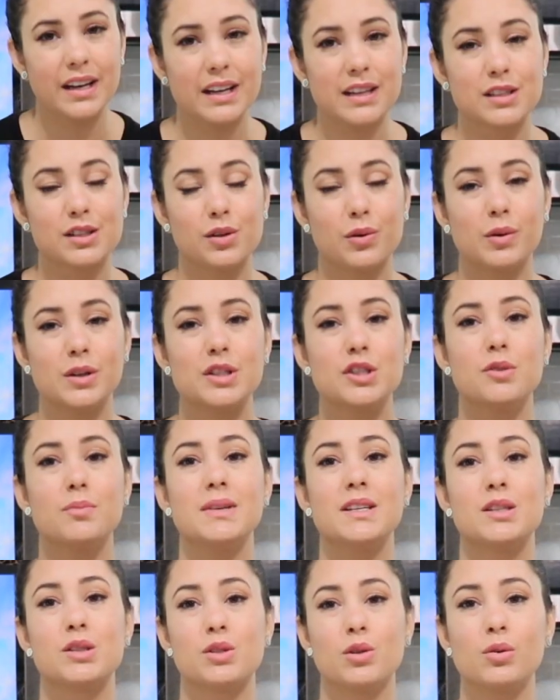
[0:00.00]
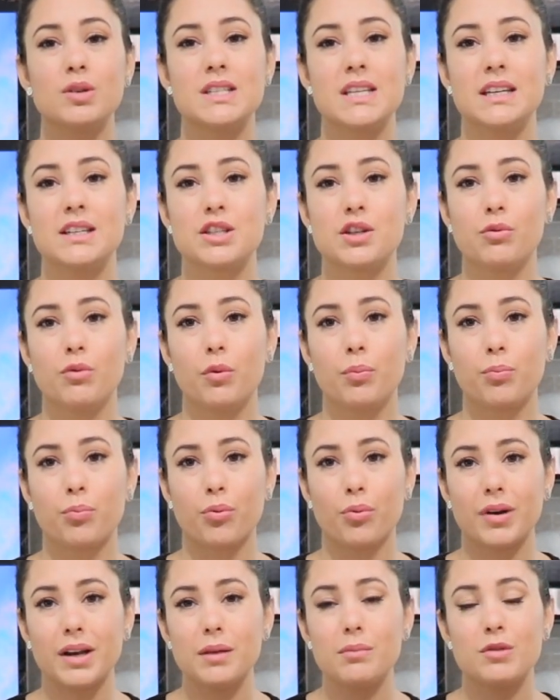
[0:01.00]
it is going to be so tender, it will
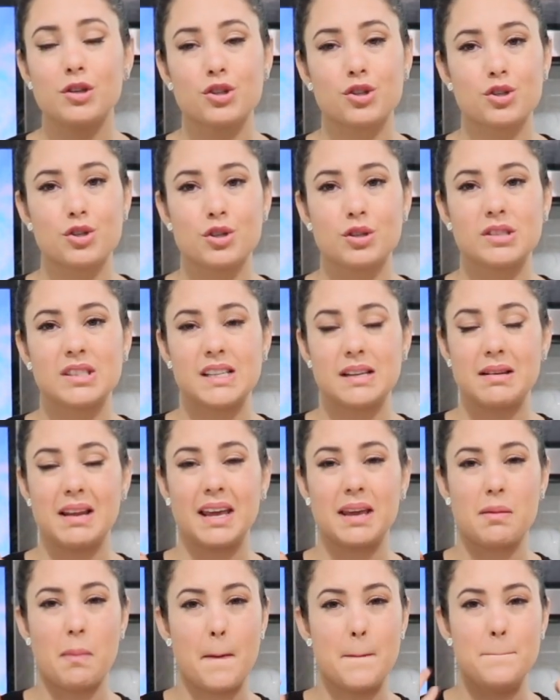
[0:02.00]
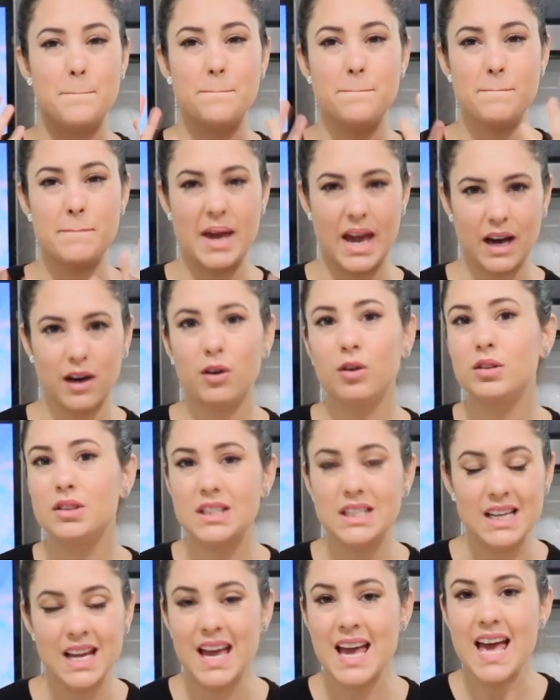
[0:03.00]
pretty much just like
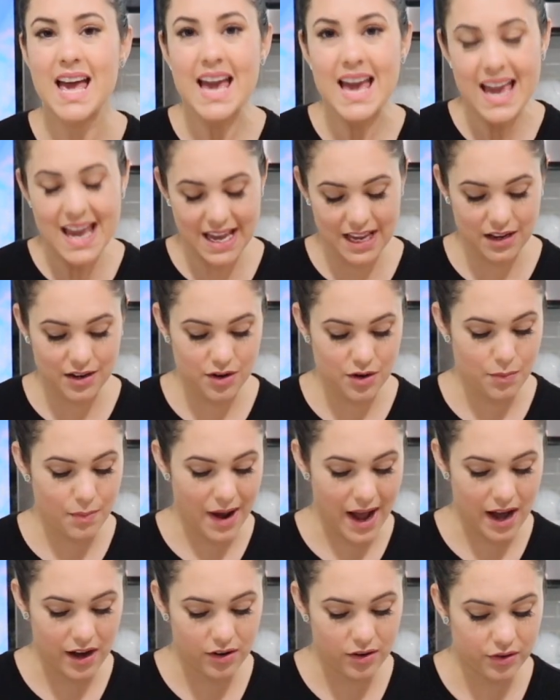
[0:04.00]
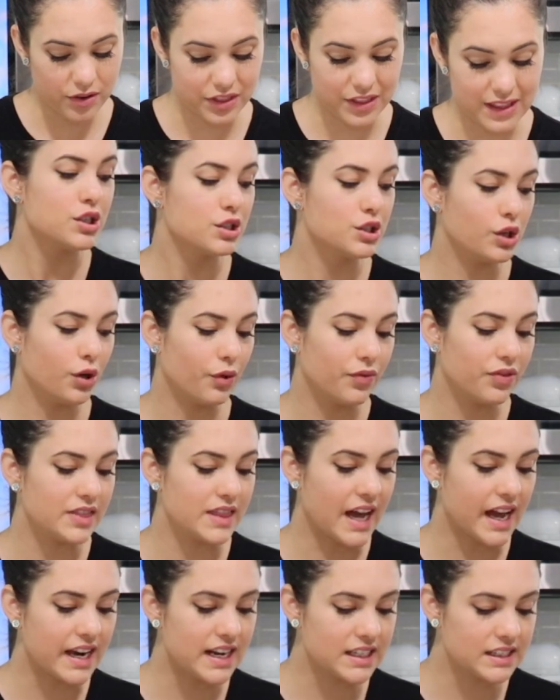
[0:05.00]
melt in your mouth. So
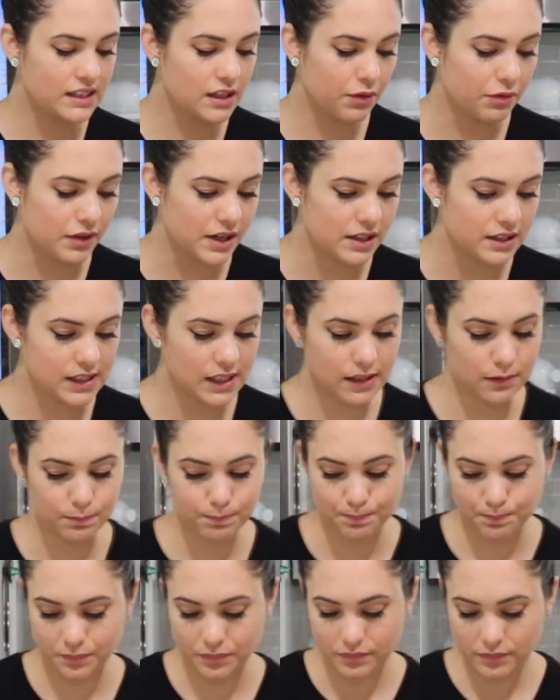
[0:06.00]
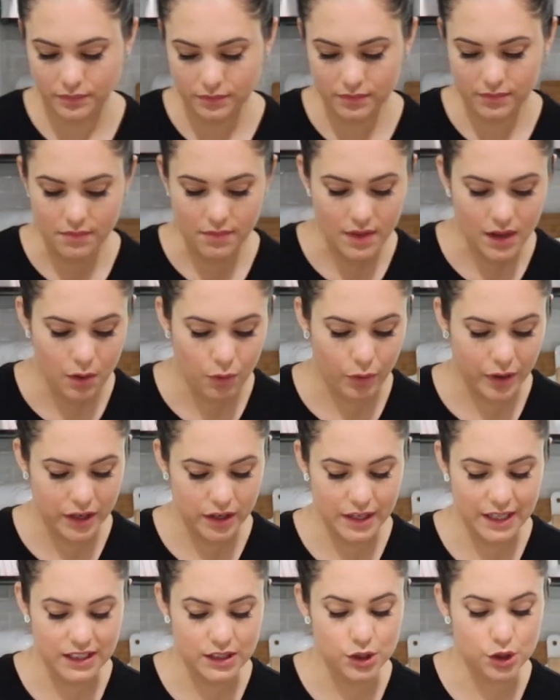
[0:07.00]
that is the reason why you
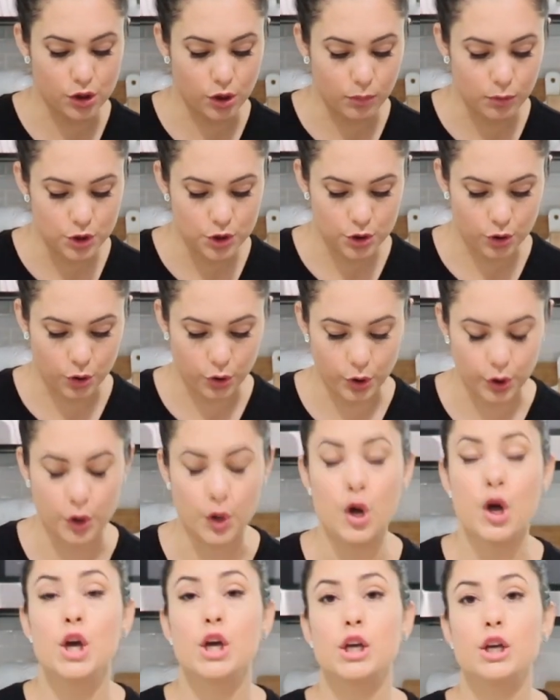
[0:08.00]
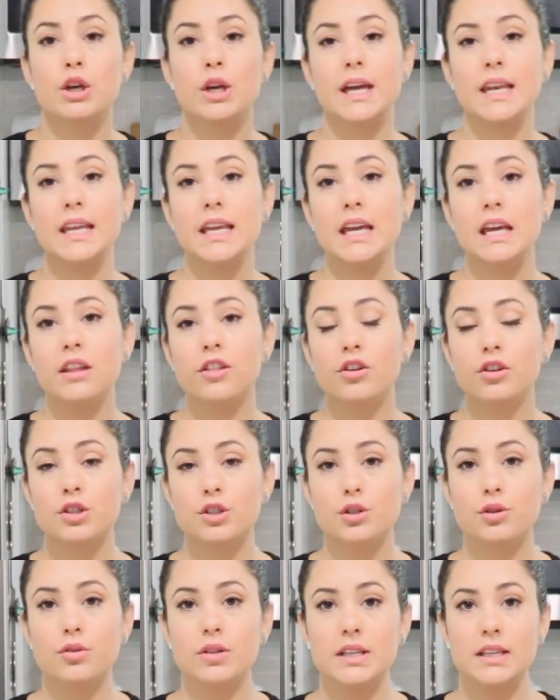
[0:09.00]
need so much oil. You can either
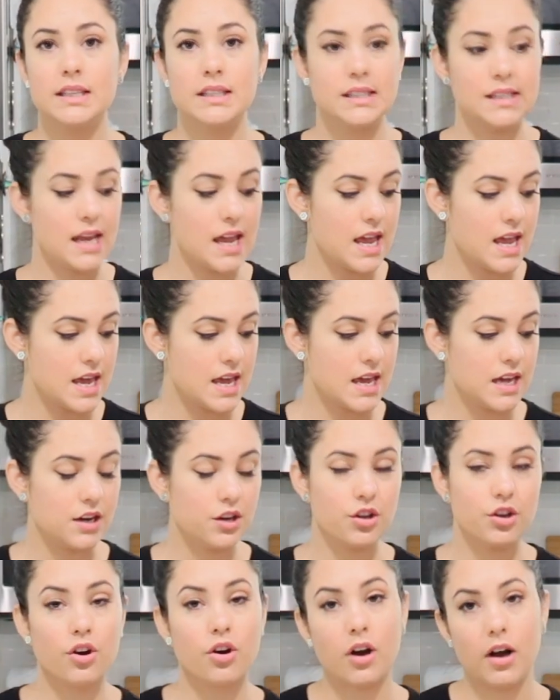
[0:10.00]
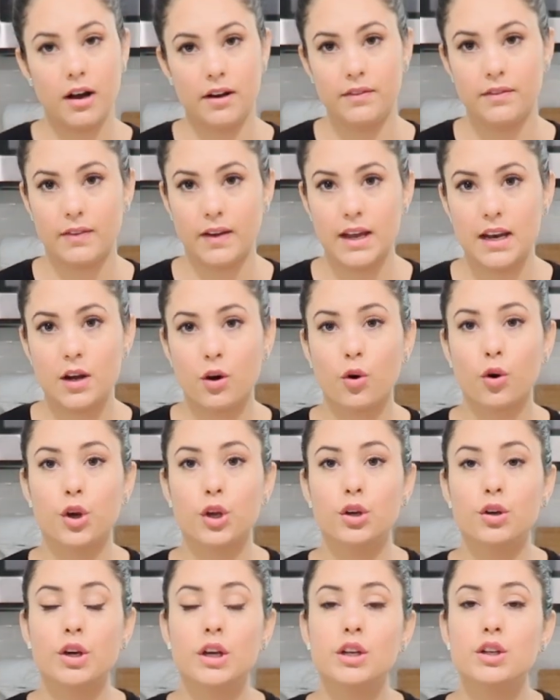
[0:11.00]
do this in your oven or
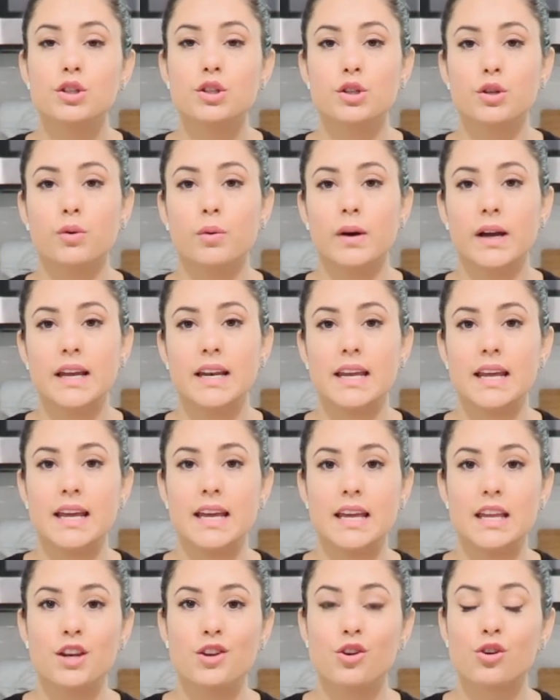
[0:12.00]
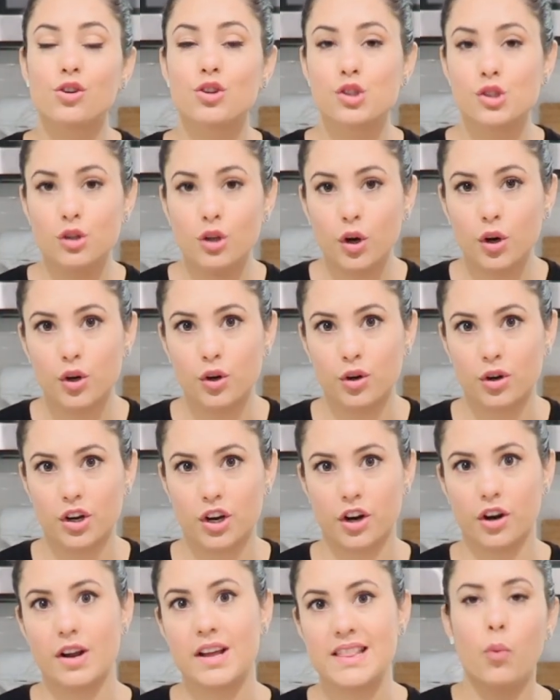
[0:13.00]
you can do it in your slow
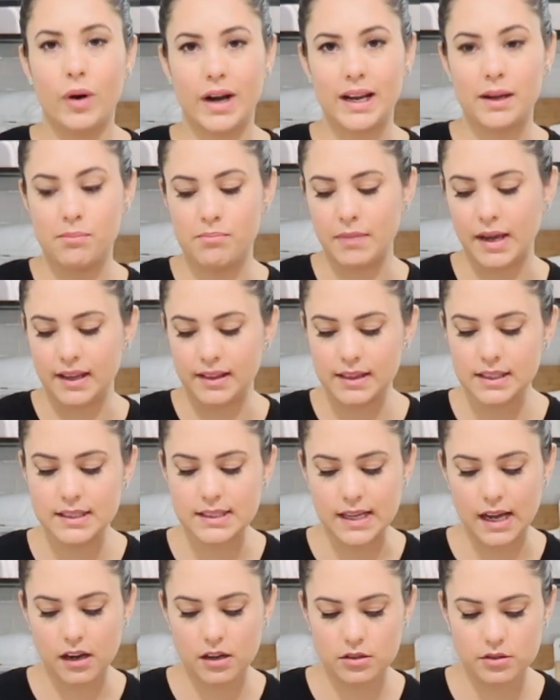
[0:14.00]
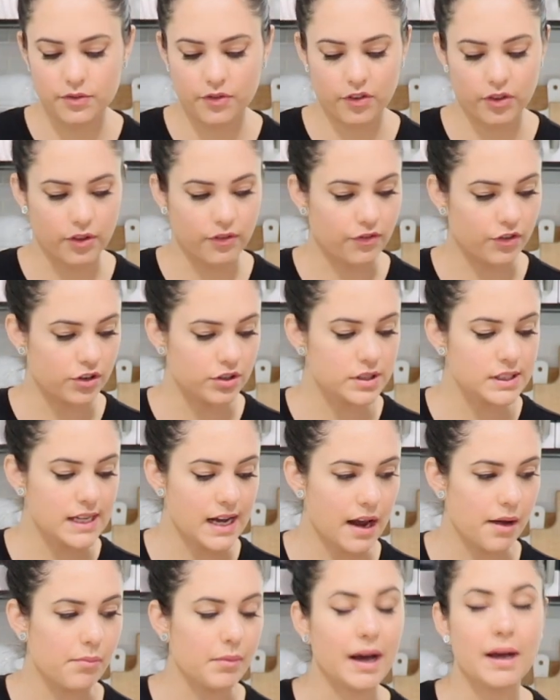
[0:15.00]
cooker. And when I made these tacos for the first
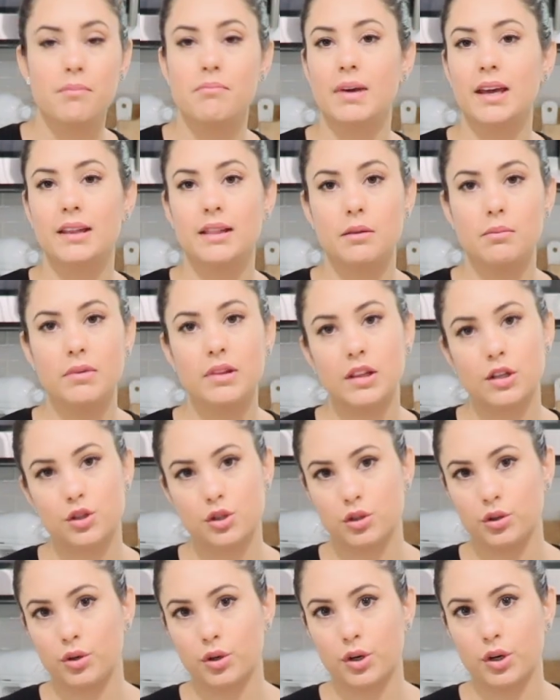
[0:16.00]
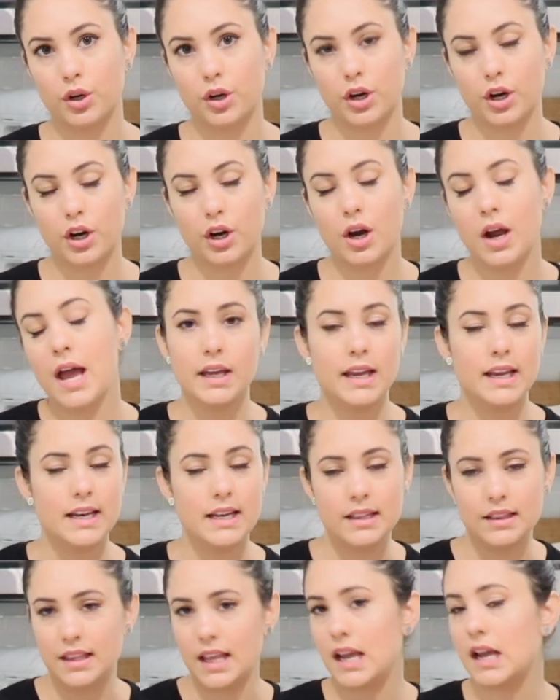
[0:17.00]
time, I made them in the slow cooker
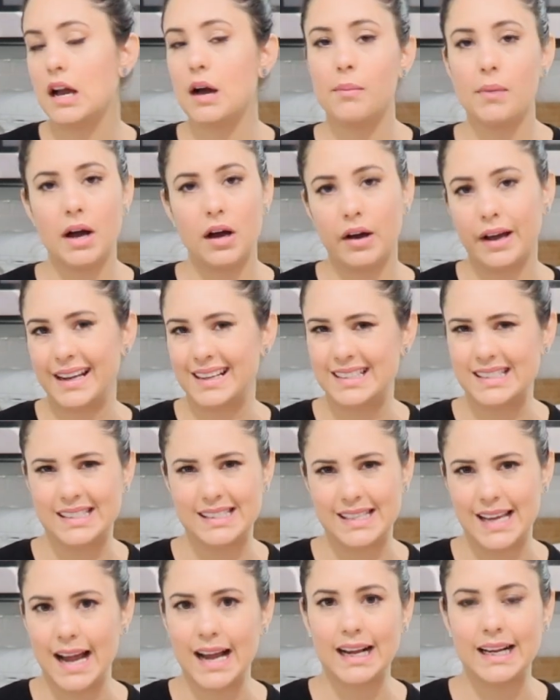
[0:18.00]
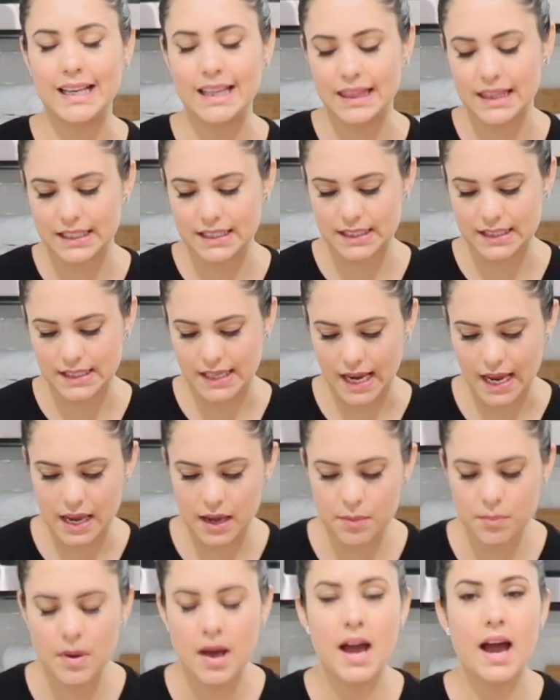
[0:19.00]
and they come out exactly the
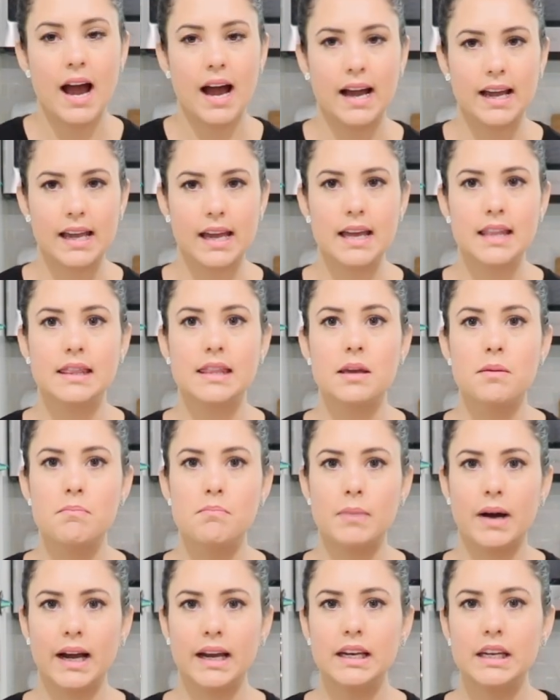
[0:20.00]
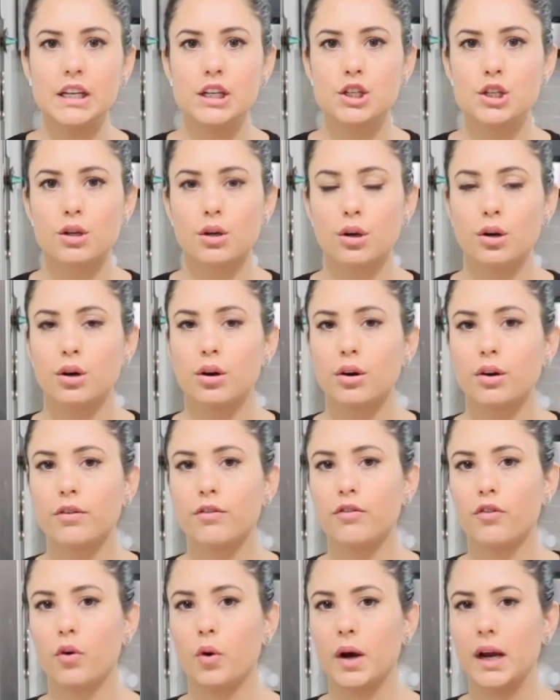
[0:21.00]
same. Again, they might need to cook
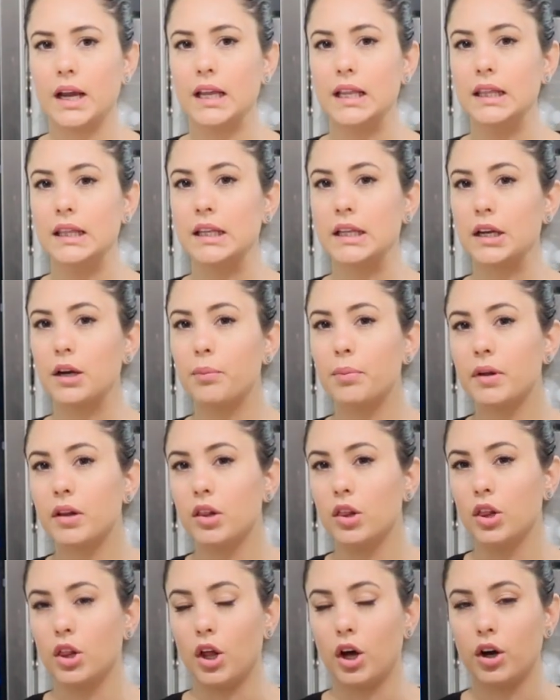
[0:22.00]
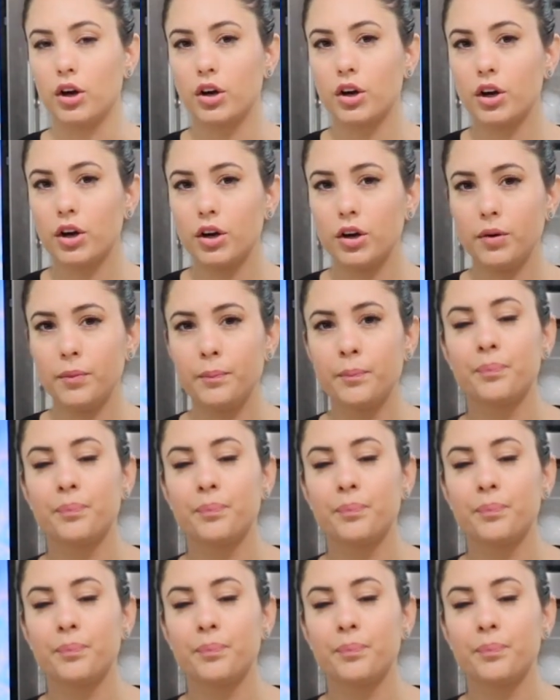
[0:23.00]
for a little bit longer,